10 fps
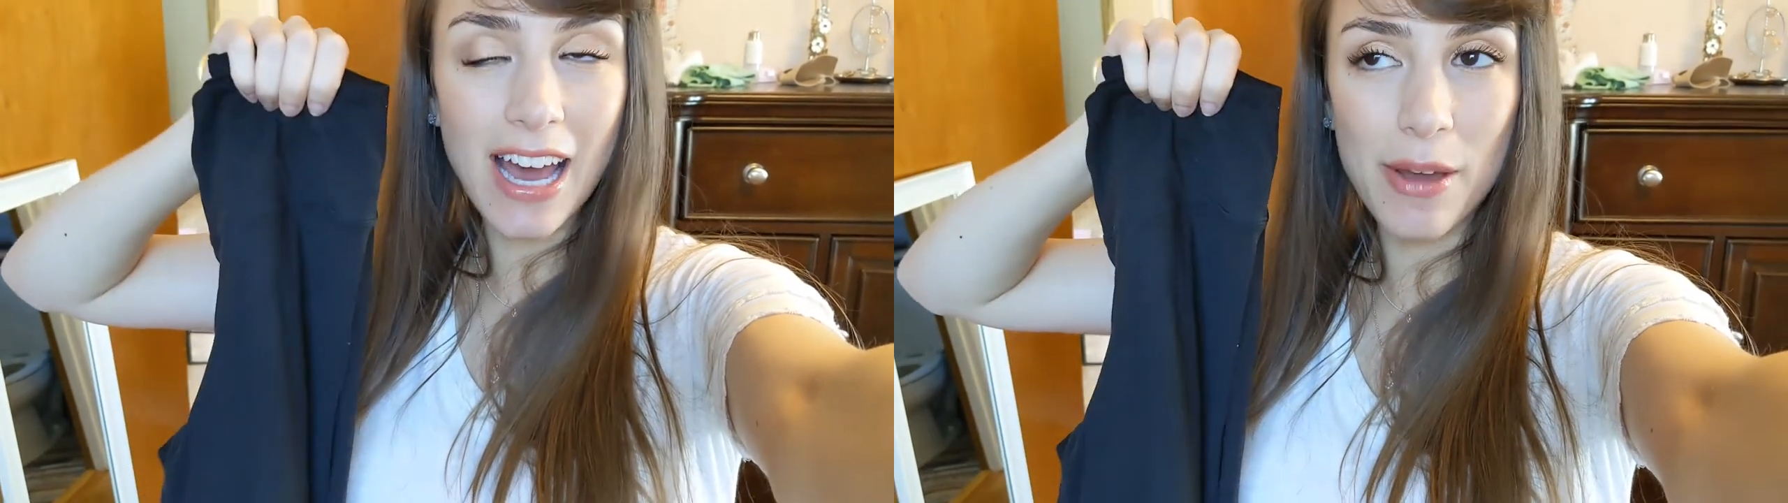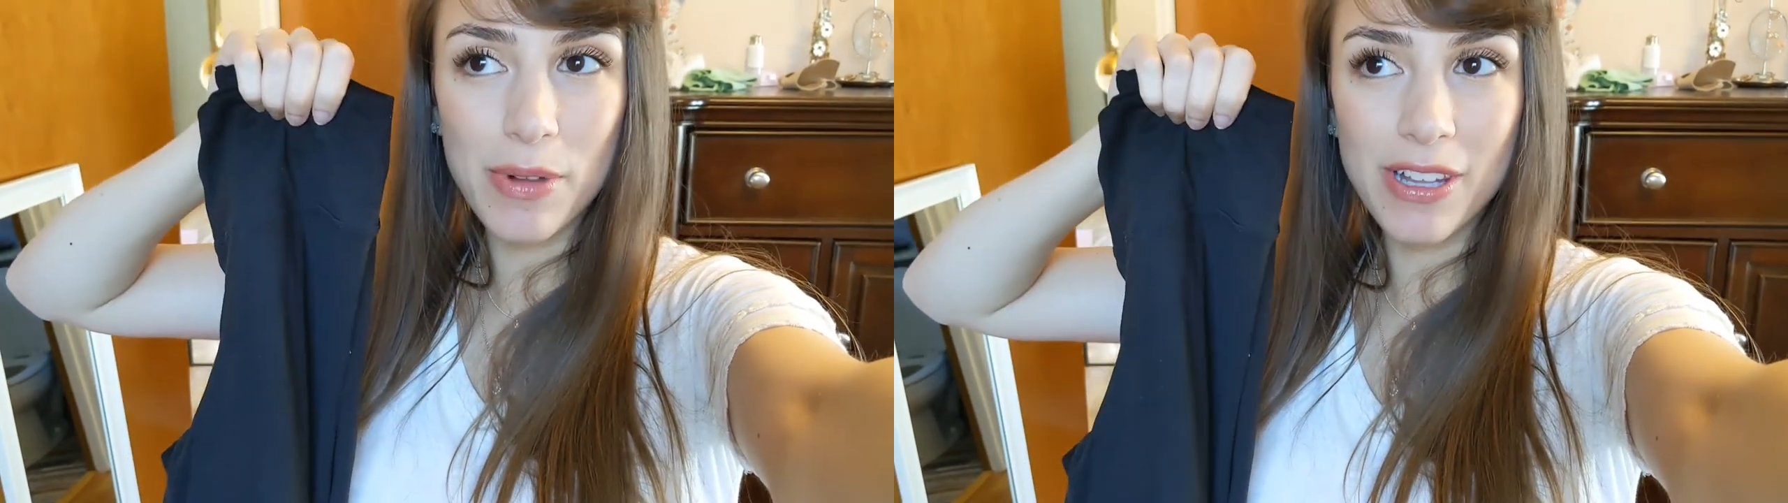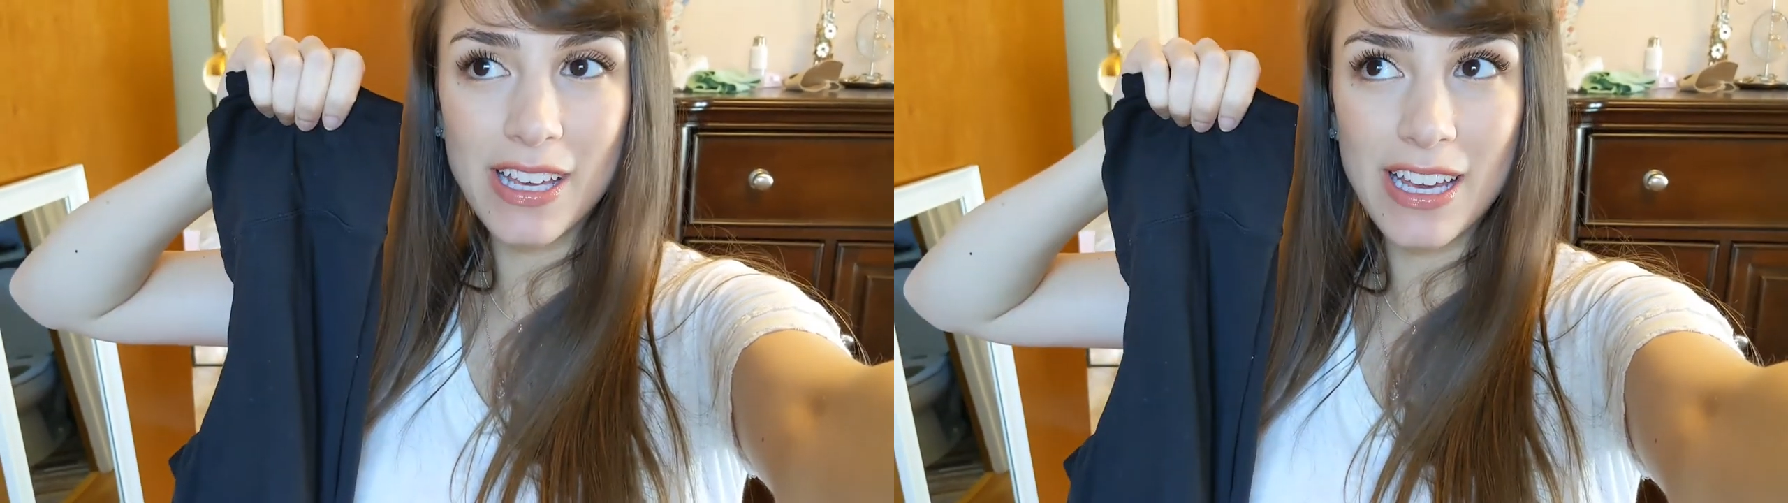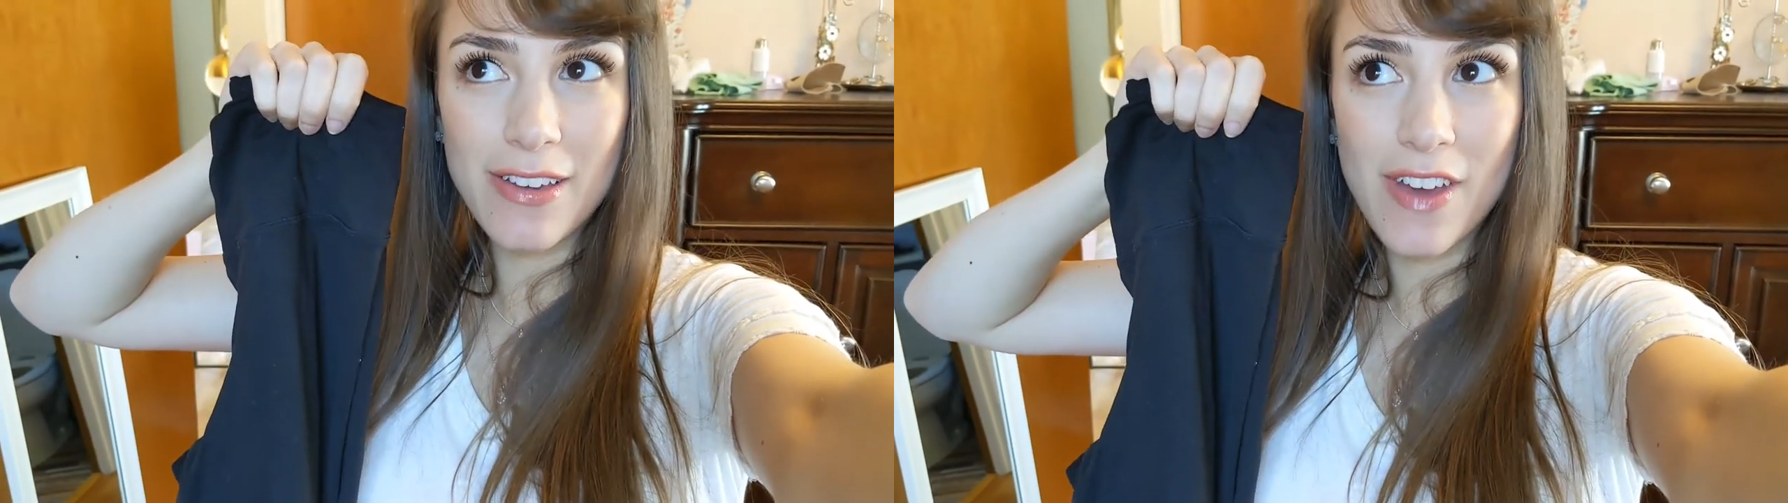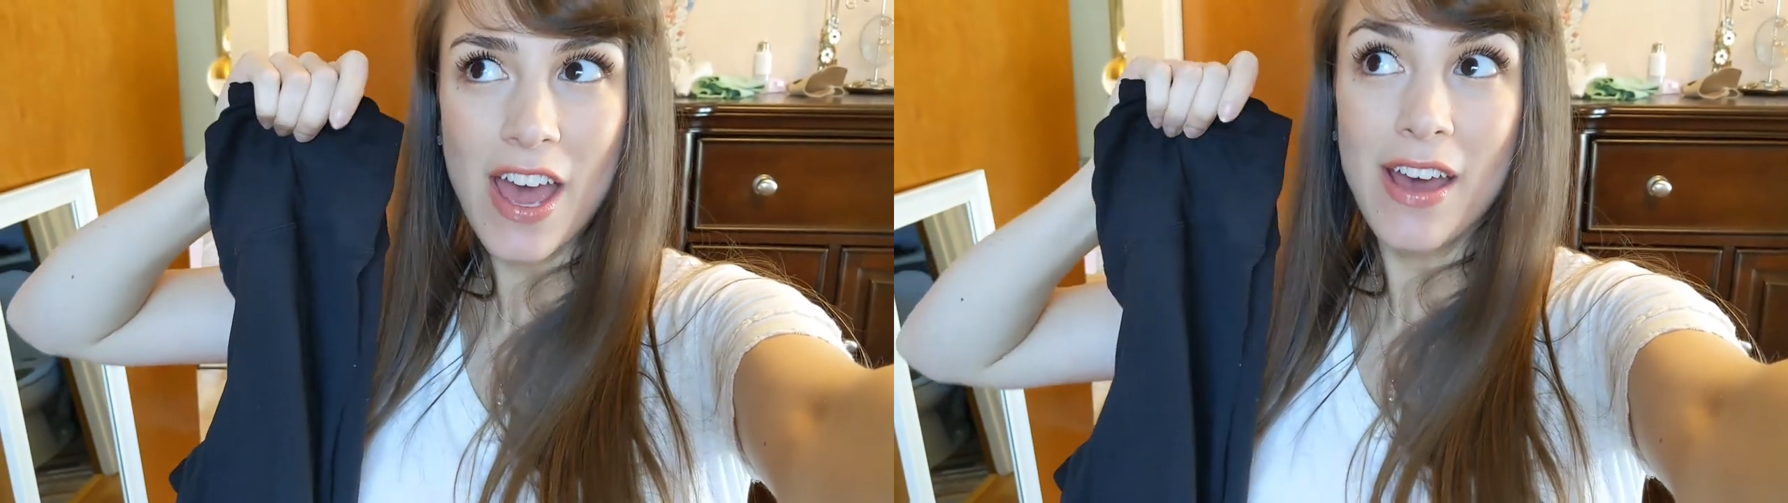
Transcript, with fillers: I believe.